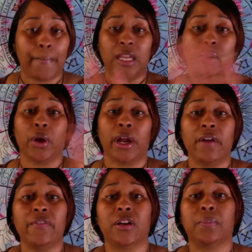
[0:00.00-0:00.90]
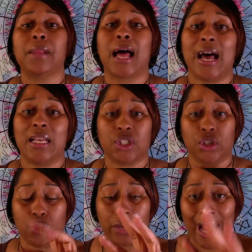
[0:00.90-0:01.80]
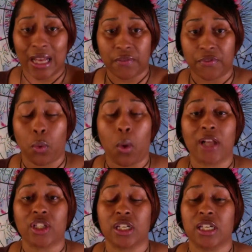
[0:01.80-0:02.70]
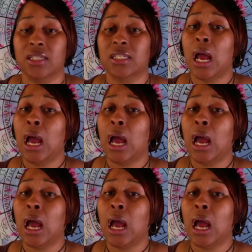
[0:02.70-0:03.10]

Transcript: I mean, wherever it applies to you guys if you're watching this,